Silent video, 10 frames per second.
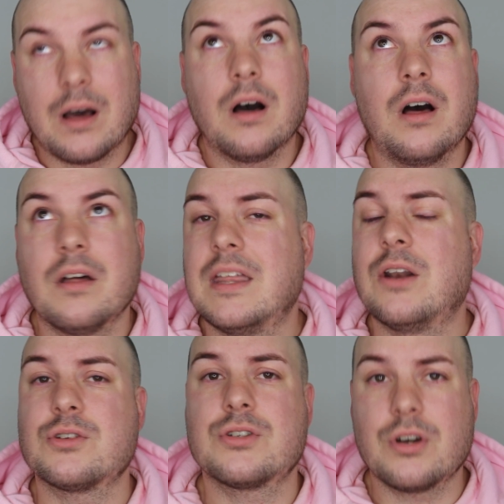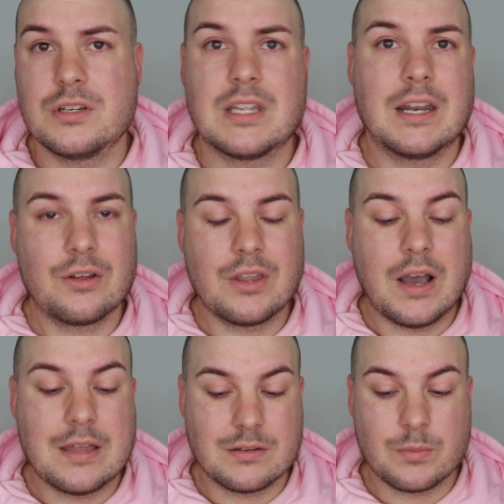Oh, they look so stunning on the
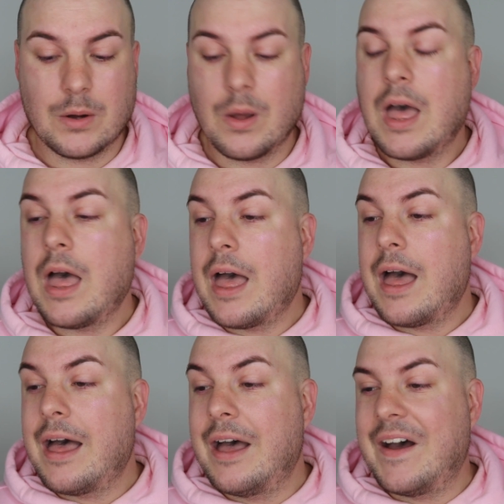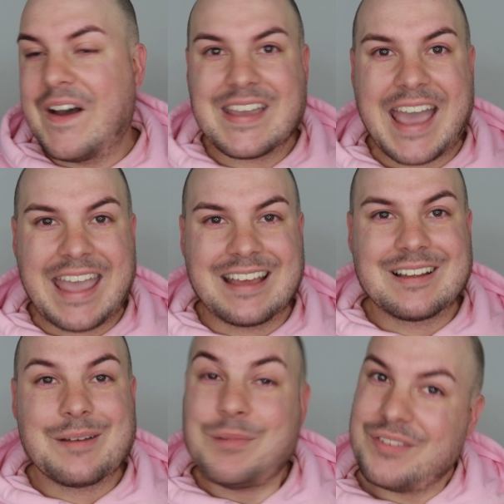eyes as well. Okay,
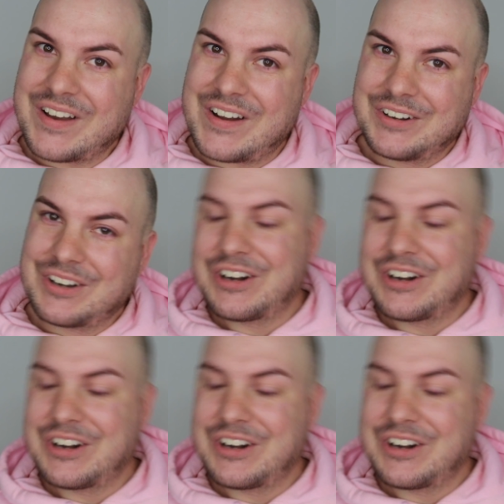moving on.